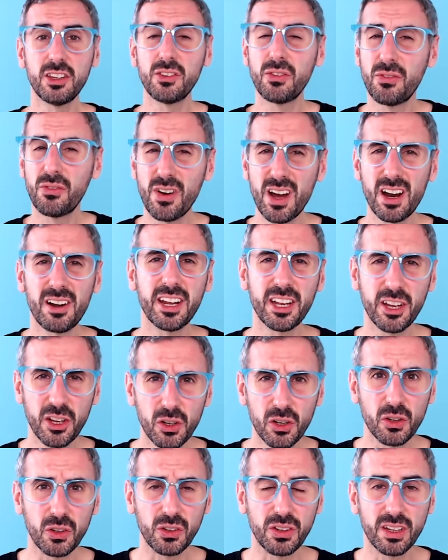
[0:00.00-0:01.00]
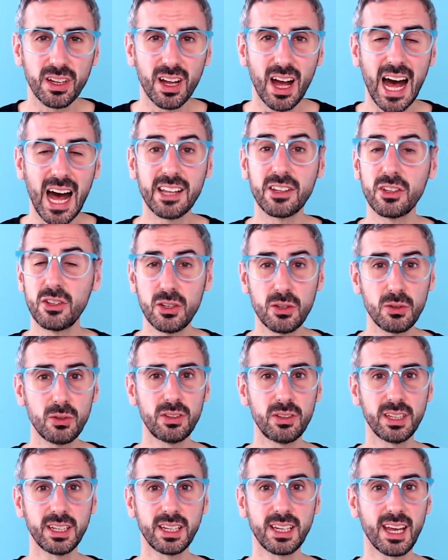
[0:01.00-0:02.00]
very good at
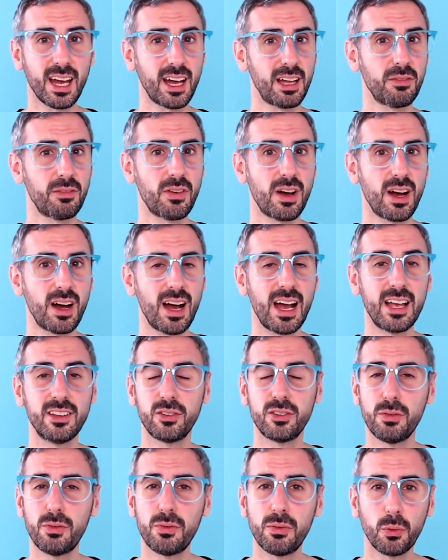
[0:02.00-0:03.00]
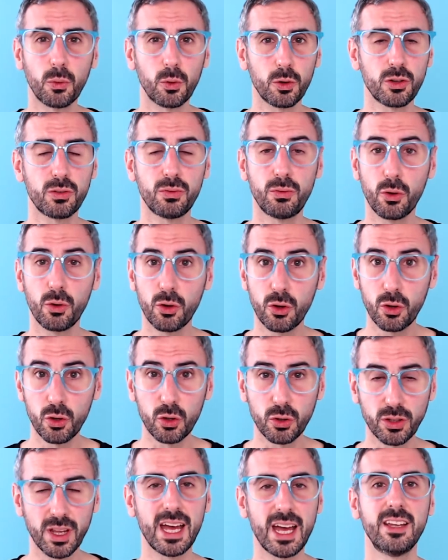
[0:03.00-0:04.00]
using Canva as a force for
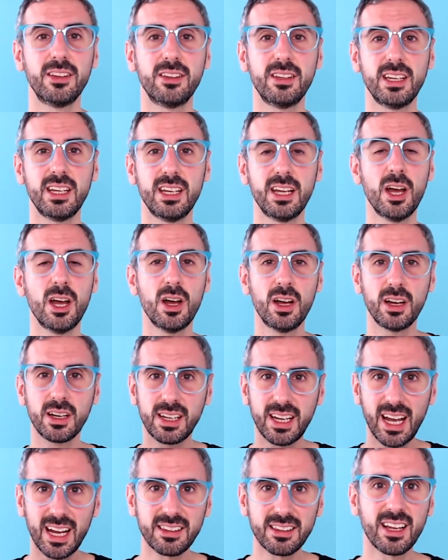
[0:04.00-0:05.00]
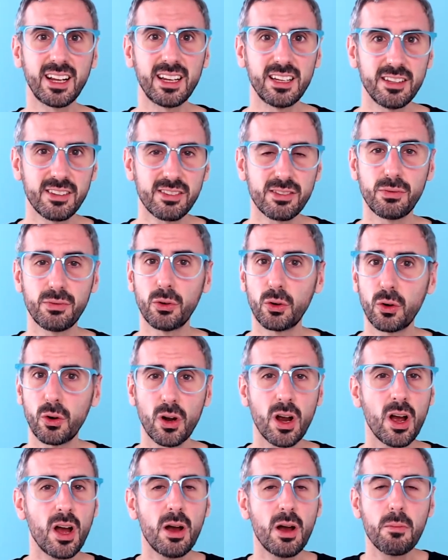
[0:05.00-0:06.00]
good, as a catalyst for
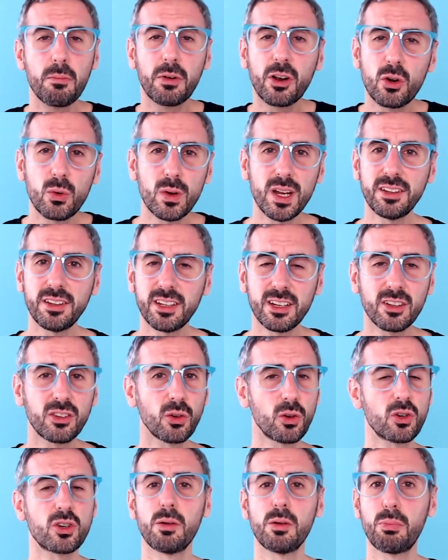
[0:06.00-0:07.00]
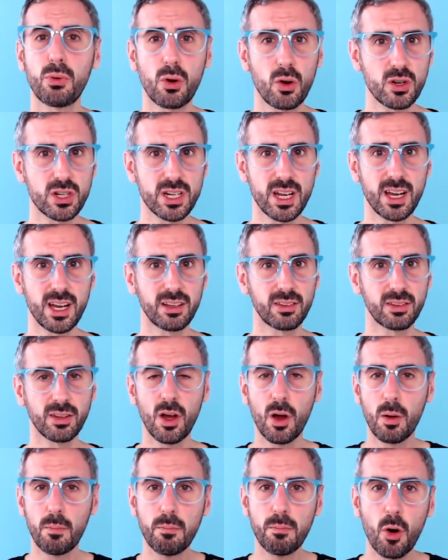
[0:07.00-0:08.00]
creating social projects,
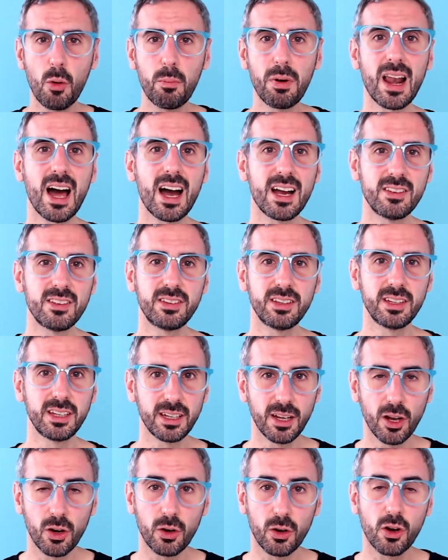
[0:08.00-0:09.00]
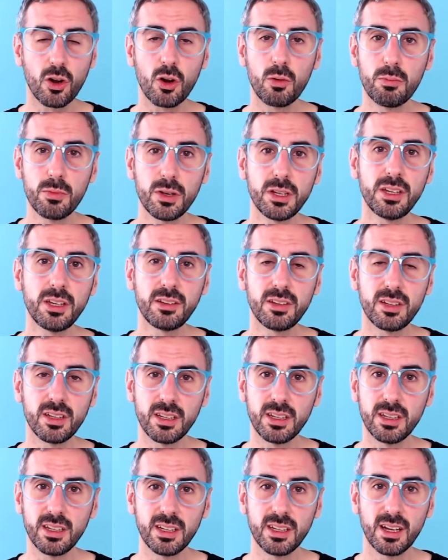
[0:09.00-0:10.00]
mobilizing her
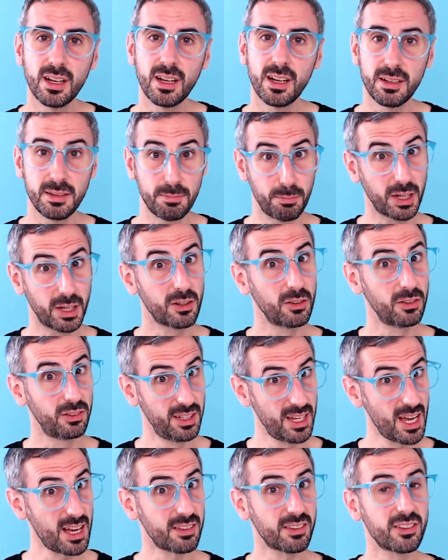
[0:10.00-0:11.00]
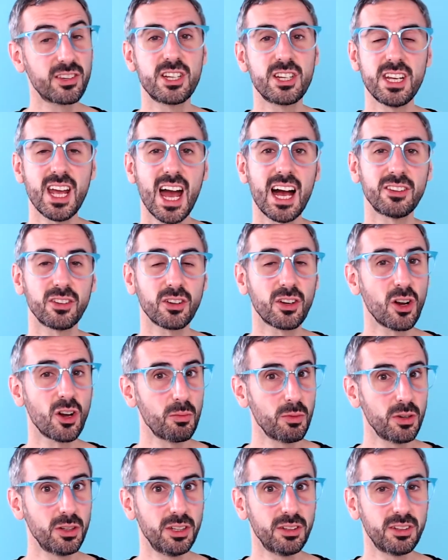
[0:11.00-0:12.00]
community, because yes, she has a
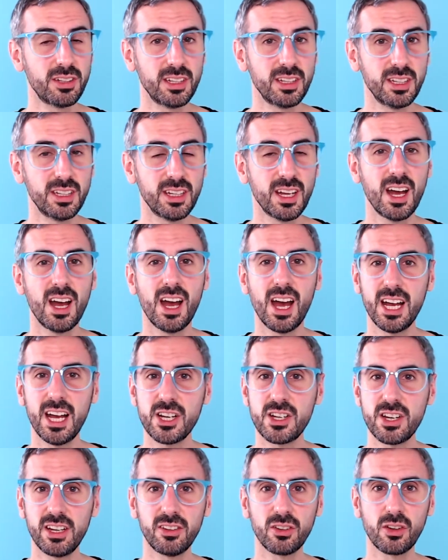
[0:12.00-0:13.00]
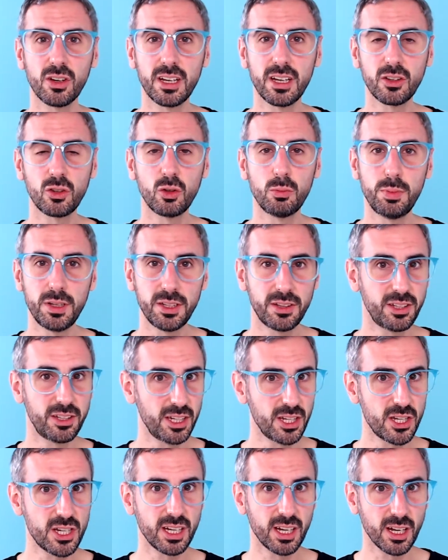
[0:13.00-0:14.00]
community and she's going to be
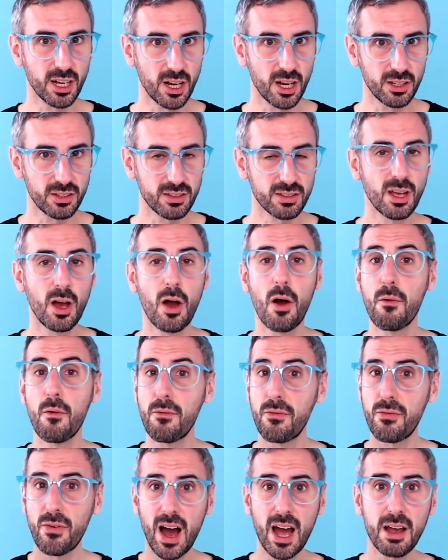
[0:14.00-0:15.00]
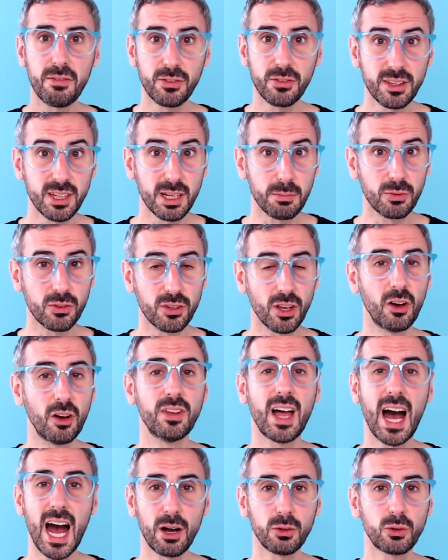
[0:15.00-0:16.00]
teaching us 5 tips on
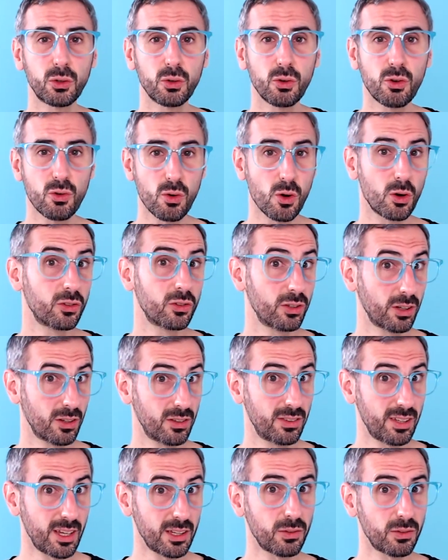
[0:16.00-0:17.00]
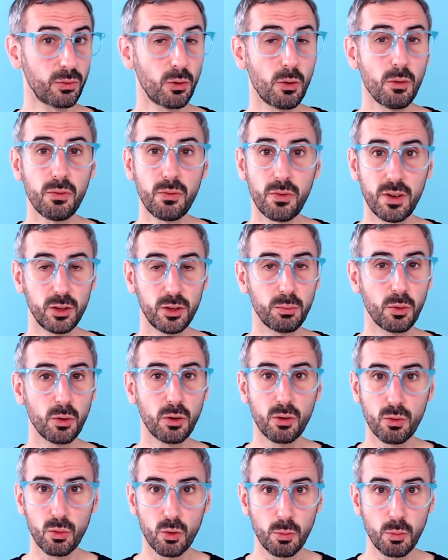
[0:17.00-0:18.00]
how to grow a successful Facebook
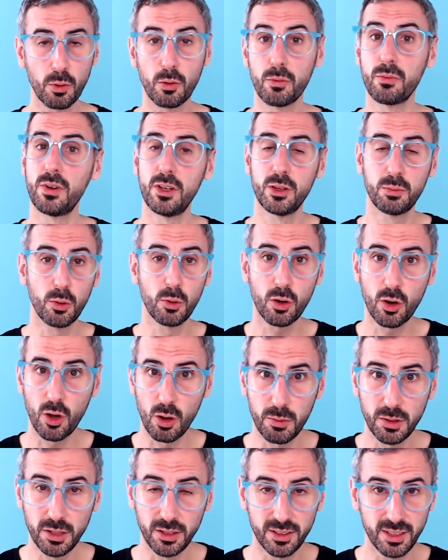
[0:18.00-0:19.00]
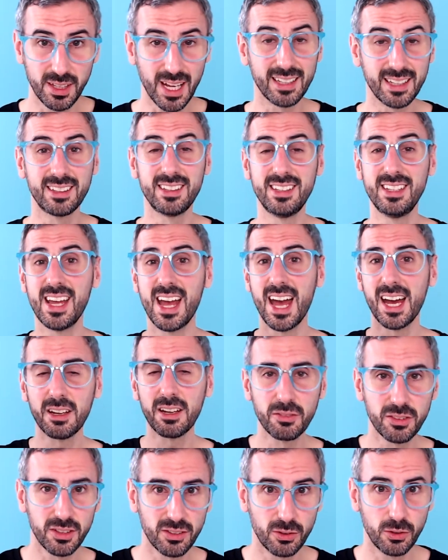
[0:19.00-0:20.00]
group or Facebook community at the end
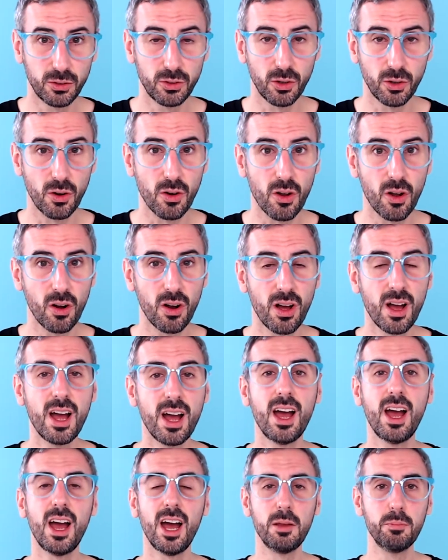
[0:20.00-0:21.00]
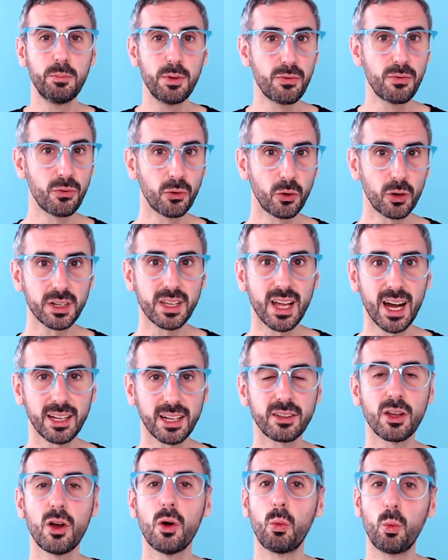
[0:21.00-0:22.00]
of this tutorial. And before
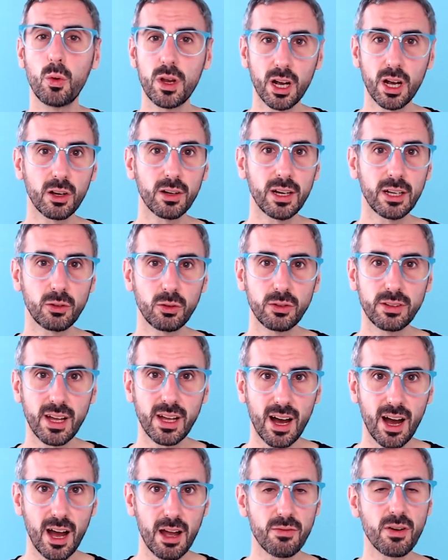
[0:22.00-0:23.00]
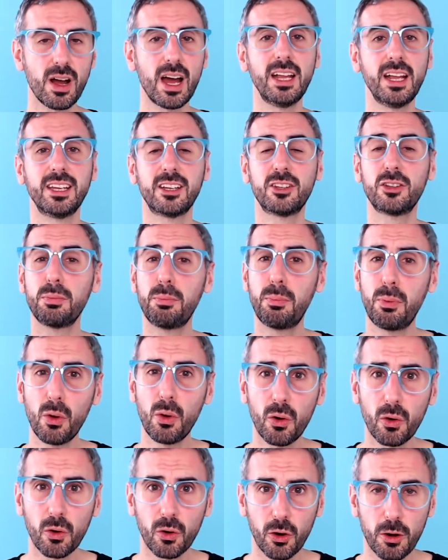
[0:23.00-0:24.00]
that, we are going to dive and
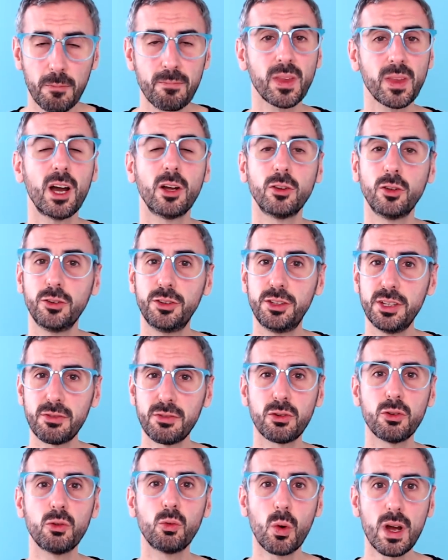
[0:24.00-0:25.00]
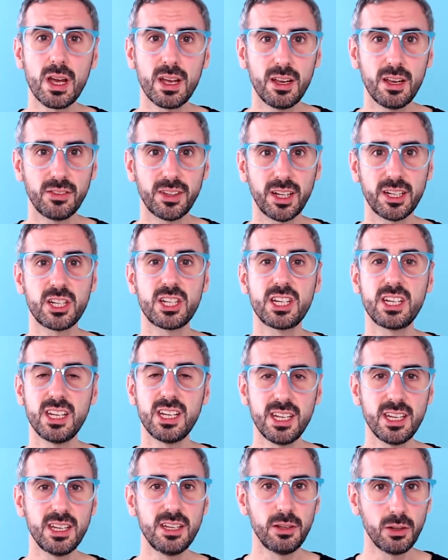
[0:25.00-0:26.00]
explore the different ways that she
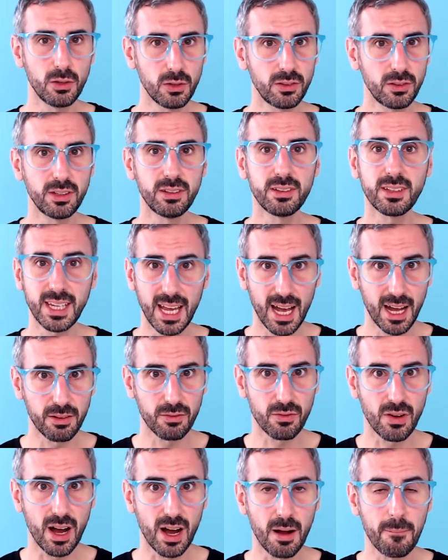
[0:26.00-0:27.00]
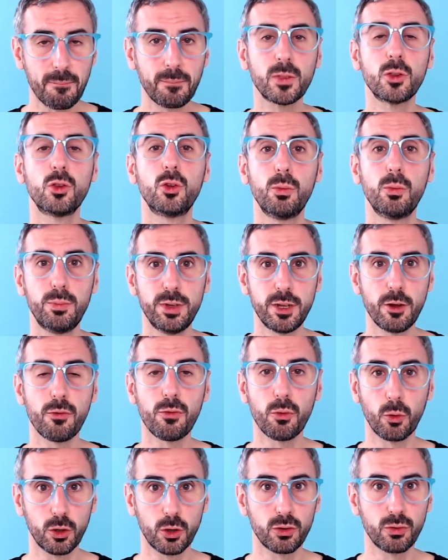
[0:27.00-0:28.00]
uses Canva to be a
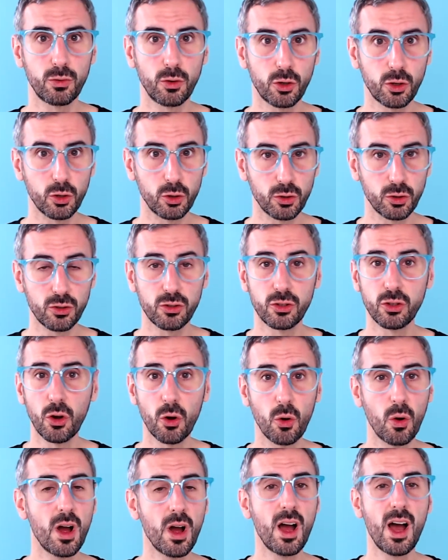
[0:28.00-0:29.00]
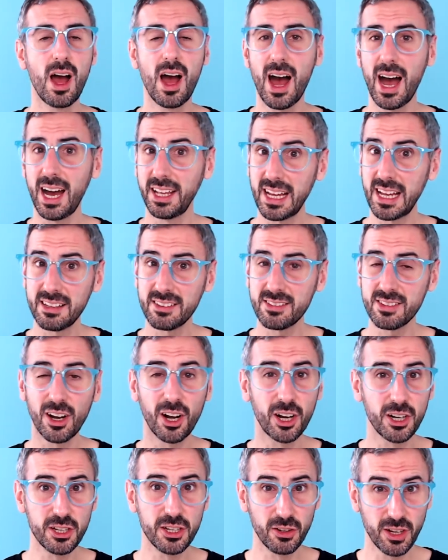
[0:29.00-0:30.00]
force for good. So Hadas,
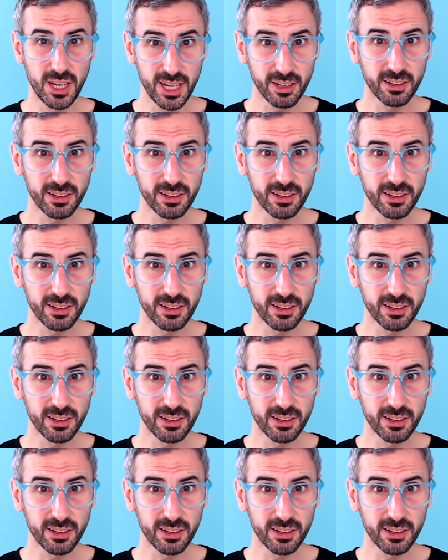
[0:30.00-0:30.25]
are you here?